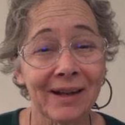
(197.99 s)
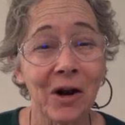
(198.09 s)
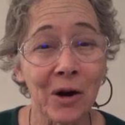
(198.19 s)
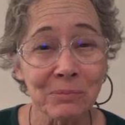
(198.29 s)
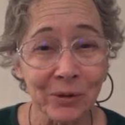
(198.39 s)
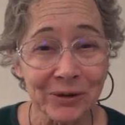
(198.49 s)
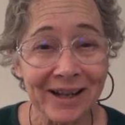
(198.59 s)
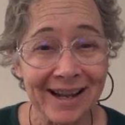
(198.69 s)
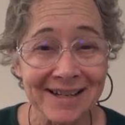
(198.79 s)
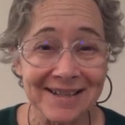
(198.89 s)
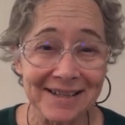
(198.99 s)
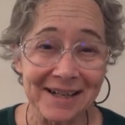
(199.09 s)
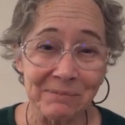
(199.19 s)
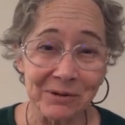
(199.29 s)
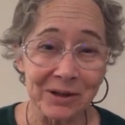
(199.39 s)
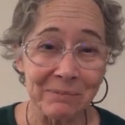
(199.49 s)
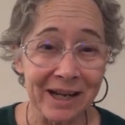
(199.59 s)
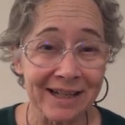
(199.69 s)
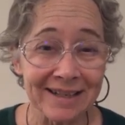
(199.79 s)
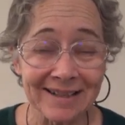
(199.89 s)
cardboard cage that I'm going to
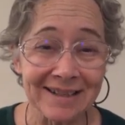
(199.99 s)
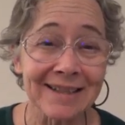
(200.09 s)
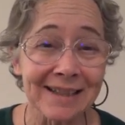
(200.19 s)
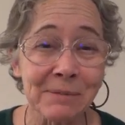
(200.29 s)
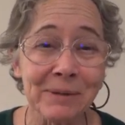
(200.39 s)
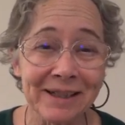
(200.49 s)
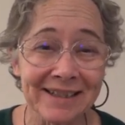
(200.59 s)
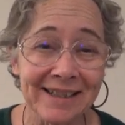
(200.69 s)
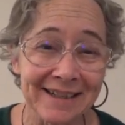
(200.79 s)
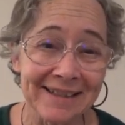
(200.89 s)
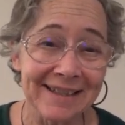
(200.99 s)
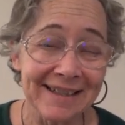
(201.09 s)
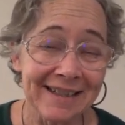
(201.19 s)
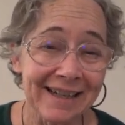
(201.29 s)
make as a sleeping tent.